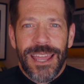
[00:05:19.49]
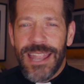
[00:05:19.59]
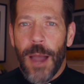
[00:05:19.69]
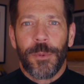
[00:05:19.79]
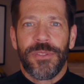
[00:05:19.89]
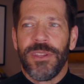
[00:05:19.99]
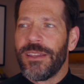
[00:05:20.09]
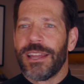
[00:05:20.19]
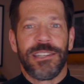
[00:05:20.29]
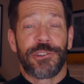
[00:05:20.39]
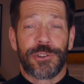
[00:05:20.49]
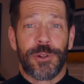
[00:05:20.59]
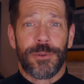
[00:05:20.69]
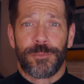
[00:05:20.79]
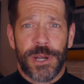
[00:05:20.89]
Not with the
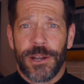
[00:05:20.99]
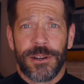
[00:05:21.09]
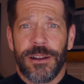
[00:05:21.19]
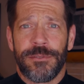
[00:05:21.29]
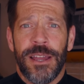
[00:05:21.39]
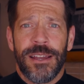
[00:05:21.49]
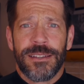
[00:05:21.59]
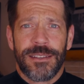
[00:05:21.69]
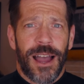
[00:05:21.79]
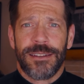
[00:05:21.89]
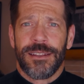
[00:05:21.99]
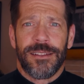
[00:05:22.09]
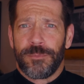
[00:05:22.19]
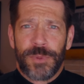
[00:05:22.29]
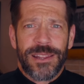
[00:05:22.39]
conditional prayer of, God,
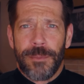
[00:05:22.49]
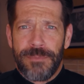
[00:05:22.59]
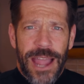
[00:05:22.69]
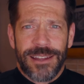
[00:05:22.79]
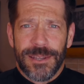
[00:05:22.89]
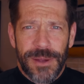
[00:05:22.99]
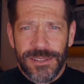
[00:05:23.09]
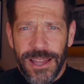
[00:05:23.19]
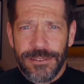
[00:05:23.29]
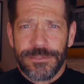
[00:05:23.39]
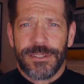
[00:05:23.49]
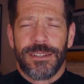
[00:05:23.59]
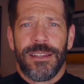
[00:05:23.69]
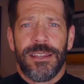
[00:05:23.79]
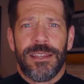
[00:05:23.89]
bring them back into my life,
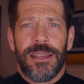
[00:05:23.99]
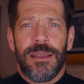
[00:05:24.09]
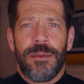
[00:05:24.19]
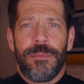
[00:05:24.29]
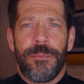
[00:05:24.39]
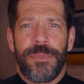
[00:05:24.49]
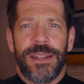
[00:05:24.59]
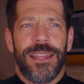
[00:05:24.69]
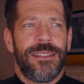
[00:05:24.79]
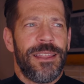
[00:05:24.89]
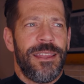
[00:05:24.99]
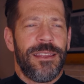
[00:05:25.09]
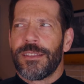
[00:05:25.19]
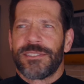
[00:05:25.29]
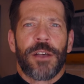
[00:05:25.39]
but in
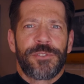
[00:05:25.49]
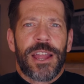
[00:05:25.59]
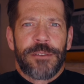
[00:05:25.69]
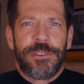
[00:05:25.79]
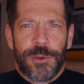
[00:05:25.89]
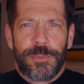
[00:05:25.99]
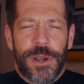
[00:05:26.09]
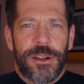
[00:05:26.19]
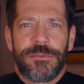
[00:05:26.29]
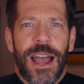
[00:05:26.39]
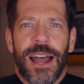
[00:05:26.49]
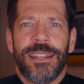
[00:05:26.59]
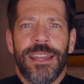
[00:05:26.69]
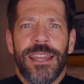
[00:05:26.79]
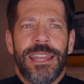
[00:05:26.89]
the self-sacrificial prayer of,
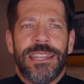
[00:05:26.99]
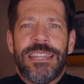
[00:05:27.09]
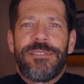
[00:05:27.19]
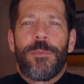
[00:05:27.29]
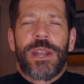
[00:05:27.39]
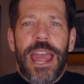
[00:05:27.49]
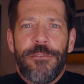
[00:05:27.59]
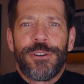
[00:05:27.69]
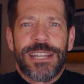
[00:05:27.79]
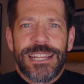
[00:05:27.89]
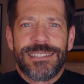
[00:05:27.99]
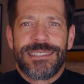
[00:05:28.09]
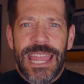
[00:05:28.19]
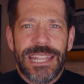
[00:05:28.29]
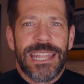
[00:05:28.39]
God, give them whatever it is
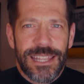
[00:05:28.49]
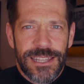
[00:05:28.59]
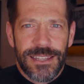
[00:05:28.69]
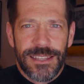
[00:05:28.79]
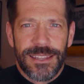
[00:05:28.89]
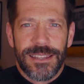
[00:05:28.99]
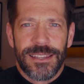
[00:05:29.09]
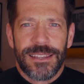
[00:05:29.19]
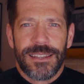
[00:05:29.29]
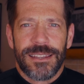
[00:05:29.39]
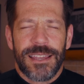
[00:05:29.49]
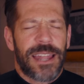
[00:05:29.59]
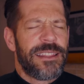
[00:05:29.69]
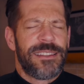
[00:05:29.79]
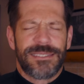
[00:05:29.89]
they need.
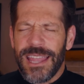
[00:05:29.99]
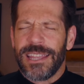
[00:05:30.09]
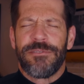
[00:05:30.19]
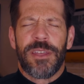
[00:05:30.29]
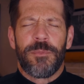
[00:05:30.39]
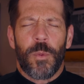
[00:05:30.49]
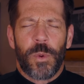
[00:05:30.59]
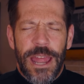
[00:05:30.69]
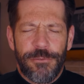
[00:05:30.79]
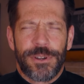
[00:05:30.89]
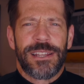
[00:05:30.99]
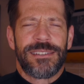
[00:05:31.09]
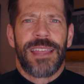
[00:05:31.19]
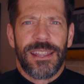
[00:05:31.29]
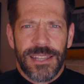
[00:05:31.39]
God, in this day, give them whatever it
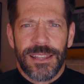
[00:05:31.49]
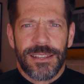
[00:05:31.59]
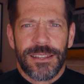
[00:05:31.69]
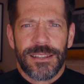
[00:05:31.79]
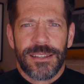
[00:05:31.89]
is they need.